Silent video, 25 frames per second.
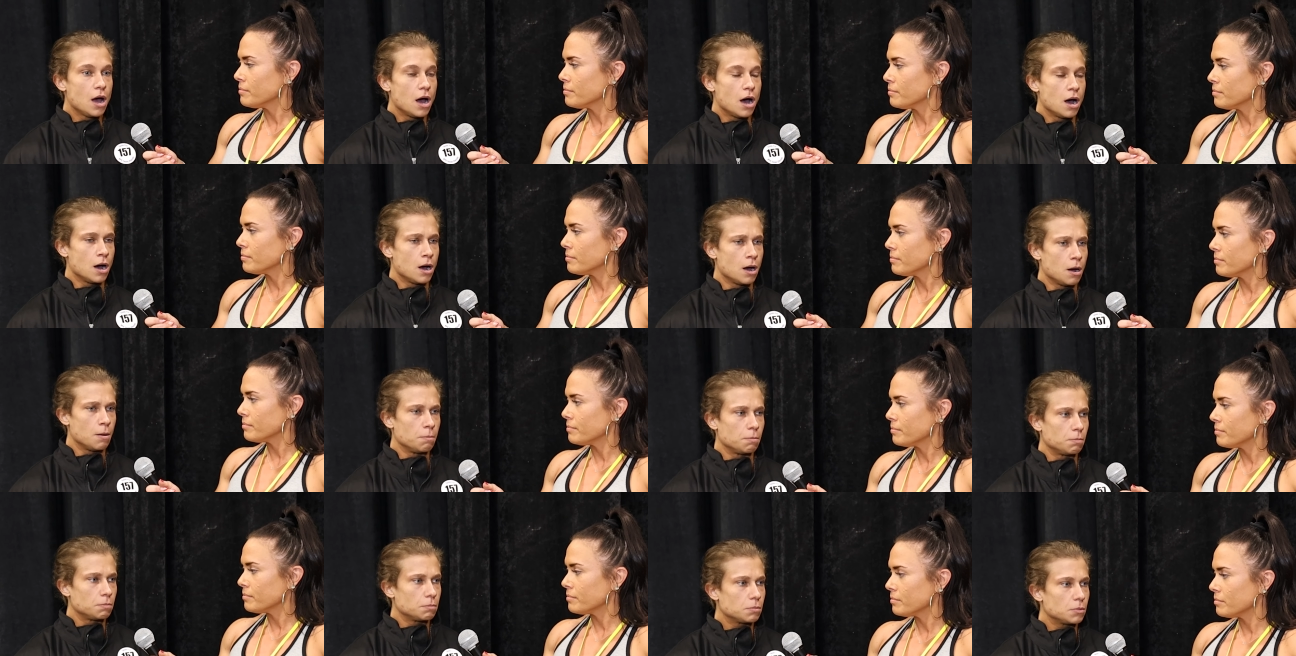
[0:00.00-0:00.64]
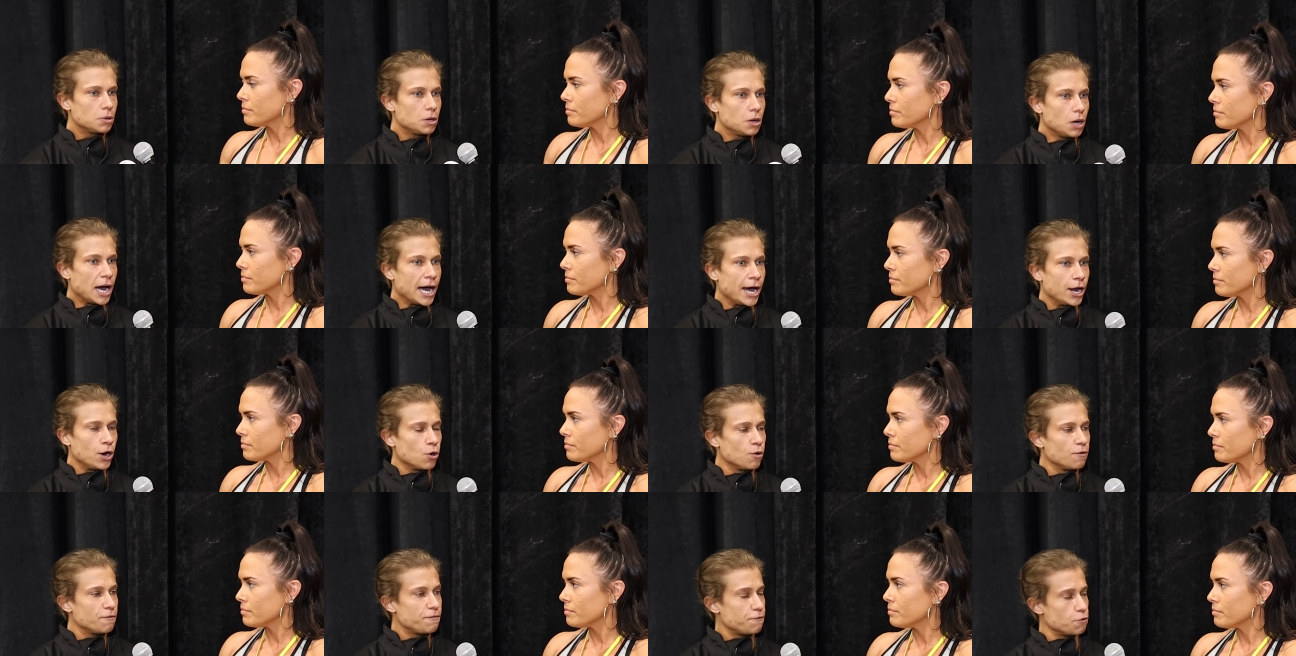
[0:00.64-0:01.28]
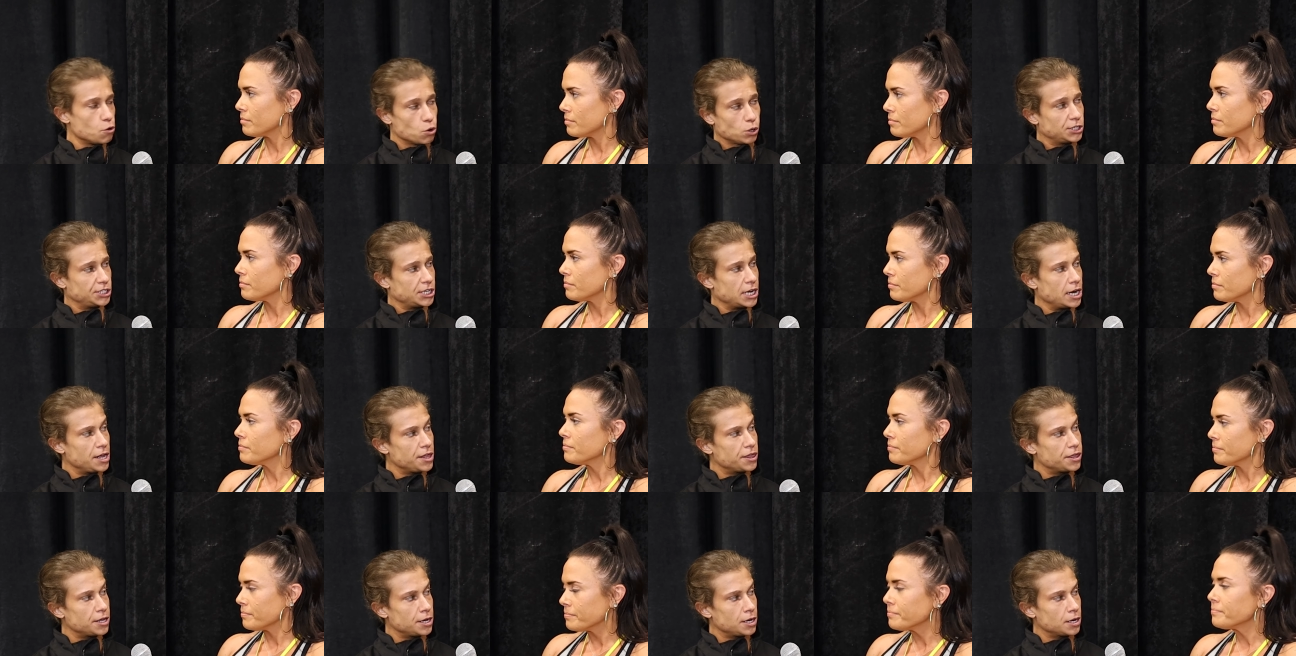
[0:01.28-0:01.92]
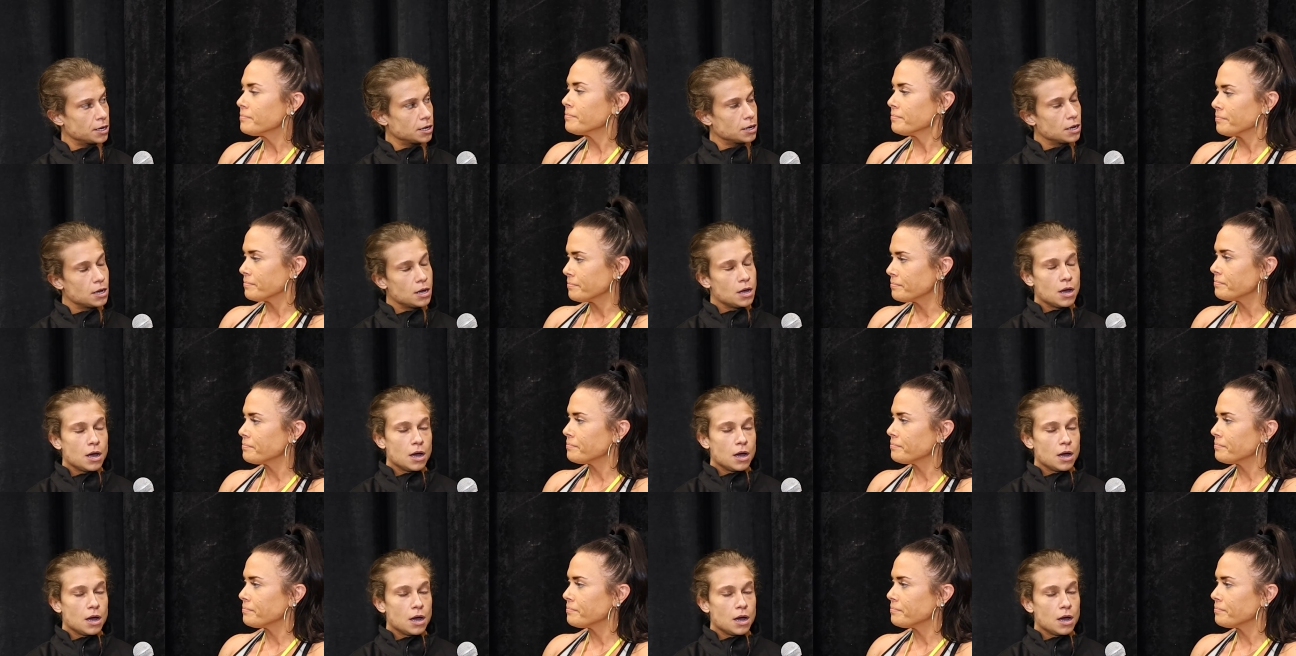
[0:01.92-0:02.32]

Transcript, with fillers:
Speaker 1: Um, I don't force anything.